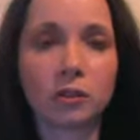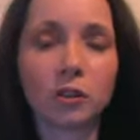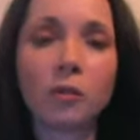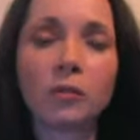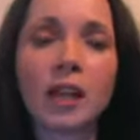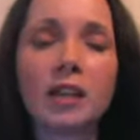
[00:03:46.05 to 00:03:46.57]

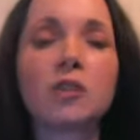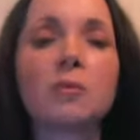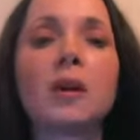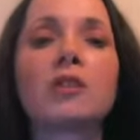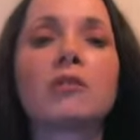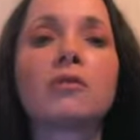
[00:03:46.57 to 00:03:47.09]
go take your
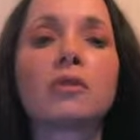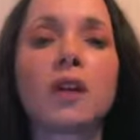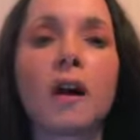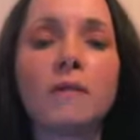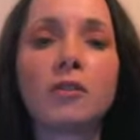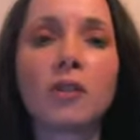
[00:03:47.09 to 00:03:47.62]
pictures
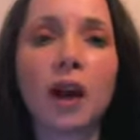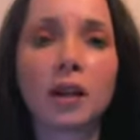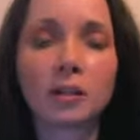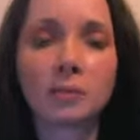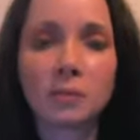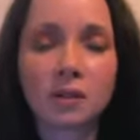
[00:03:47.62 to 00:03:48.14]
of your
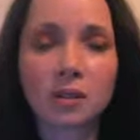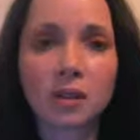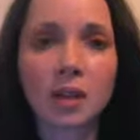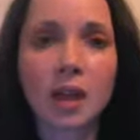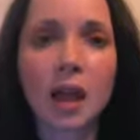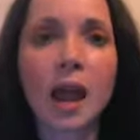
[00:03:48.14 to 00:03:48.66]
items,
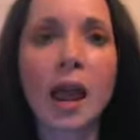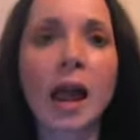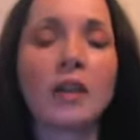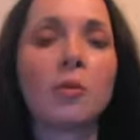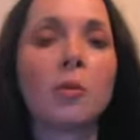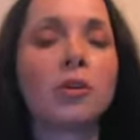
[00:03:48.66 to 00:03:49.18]

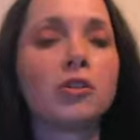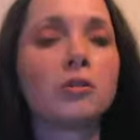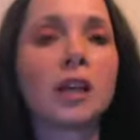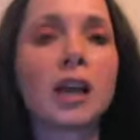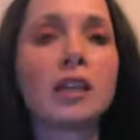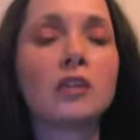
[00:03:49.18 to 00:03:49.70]
and then once you
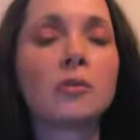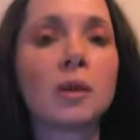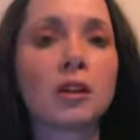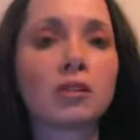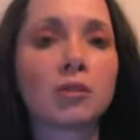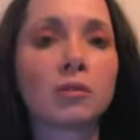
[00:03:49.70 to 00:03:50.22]
take your
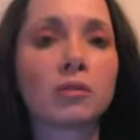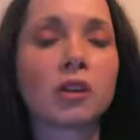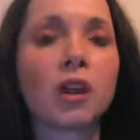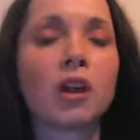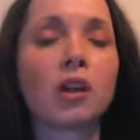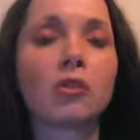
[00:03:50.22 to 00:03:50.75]

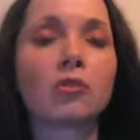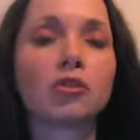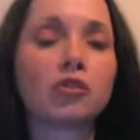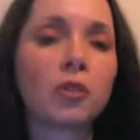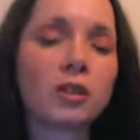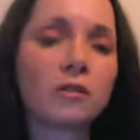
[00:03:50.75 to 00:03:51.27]
pictures, go
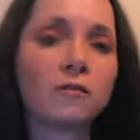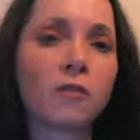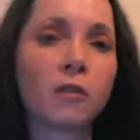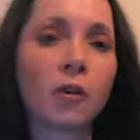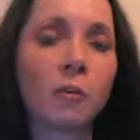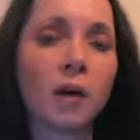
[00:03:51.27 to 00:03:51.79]
straight to
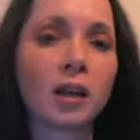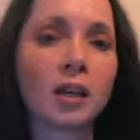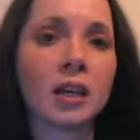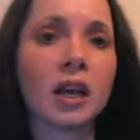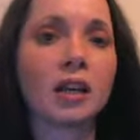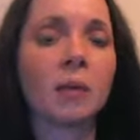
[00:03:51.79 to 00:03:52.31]

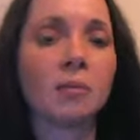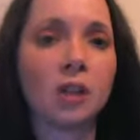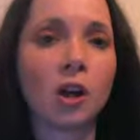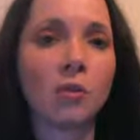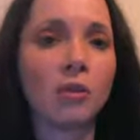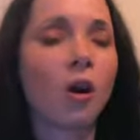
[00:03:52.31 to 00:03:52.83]
PhotoBucket and
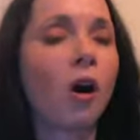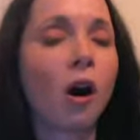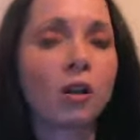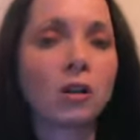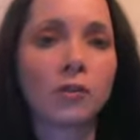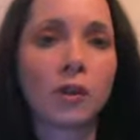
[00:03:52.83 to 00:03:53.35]
upload
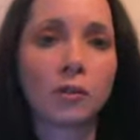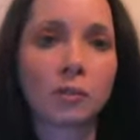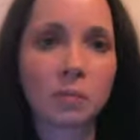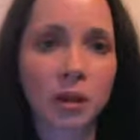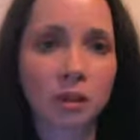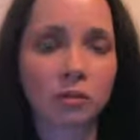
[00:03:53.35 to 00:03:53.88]
all of those
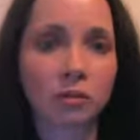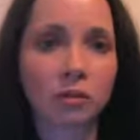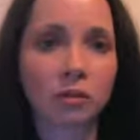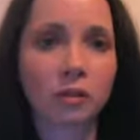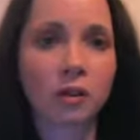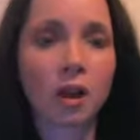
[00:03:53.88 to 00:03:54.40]

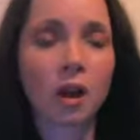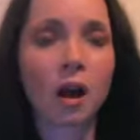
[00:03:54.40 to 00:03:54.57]
pictures.